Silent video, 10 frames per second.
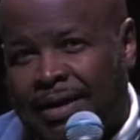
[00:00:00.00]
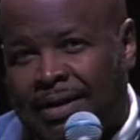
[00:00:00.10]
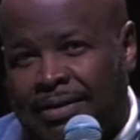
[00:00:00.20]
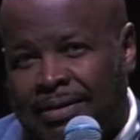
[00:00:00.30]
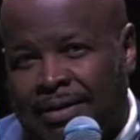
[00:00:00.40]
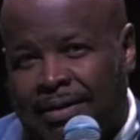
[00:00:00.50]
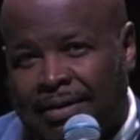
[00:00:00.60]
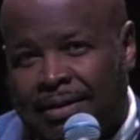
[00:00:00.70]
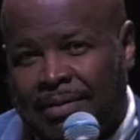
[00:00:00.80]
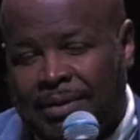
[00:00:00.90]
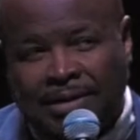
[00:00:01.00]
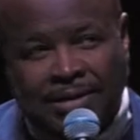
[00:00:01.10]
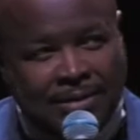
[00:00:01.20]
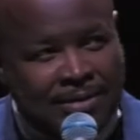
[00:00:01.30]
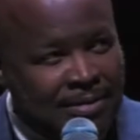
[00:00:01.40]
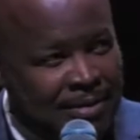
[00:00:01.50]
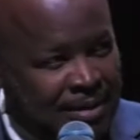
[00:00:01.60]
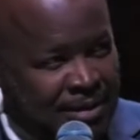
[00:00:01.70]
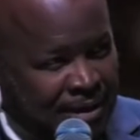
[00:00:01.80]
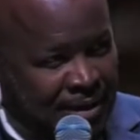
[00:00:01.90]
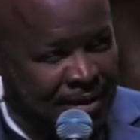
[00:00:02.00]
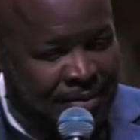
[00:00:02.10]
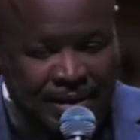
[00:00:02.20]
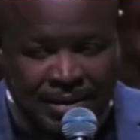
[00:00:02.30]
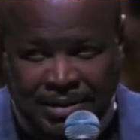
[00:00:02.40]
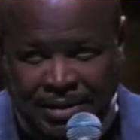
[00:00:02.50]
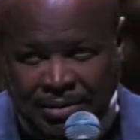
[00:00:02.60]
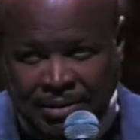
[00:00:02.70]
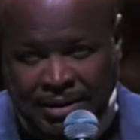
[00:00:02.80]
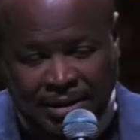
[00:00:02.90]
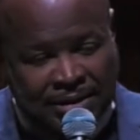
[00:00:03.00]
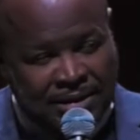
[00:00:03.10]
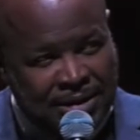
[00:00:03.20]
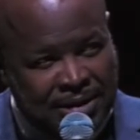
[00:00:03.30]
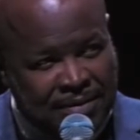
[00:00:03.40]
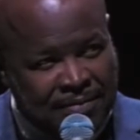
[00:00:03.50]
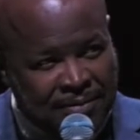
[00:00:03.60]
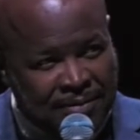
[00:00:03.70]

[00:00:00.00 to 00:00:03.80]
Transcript: You know, coming into the job as NRCS chief,